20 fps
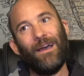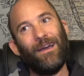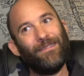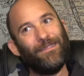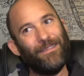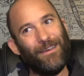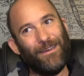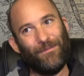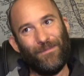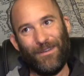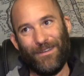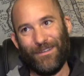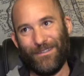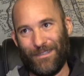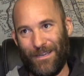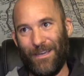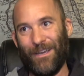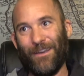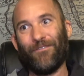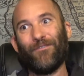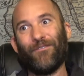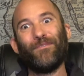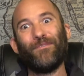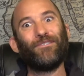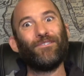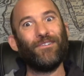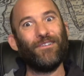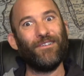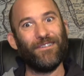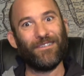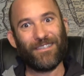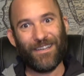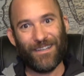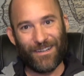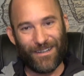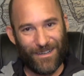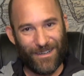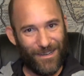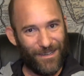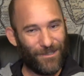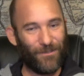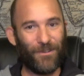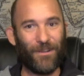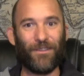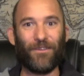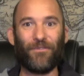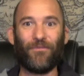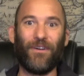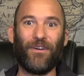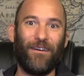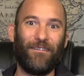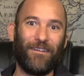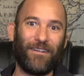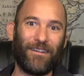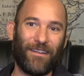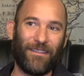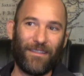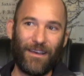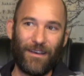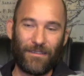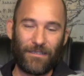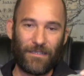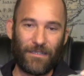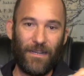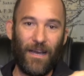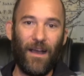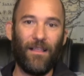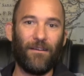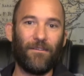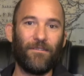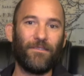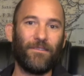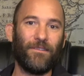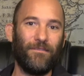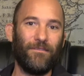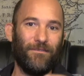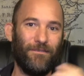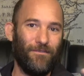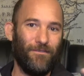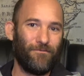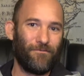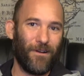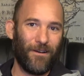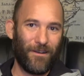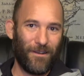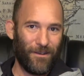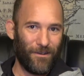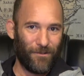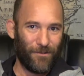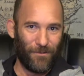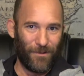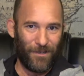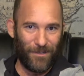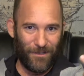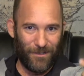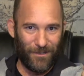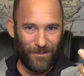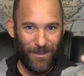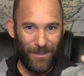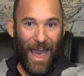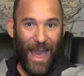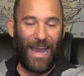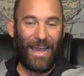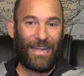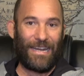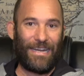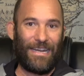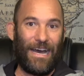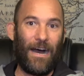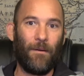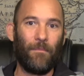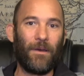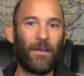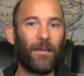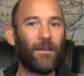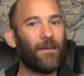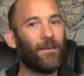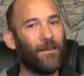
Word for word: then that means every machine is going to cost you another $5,000 to $10,000, and you run into real economic,